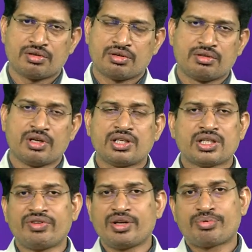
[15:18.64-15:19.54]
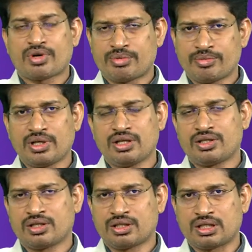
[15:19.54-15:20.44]
There is every
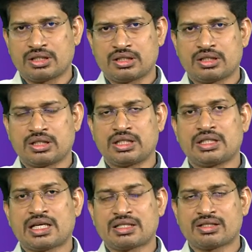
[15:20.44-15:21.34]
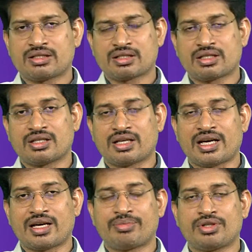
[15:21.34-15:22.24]
probability that uh, disaster can
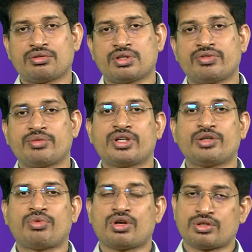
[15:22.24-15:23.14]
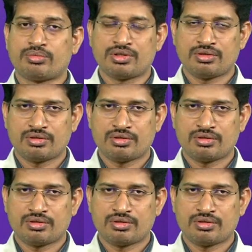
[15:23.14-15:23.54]
happen to everybody possible.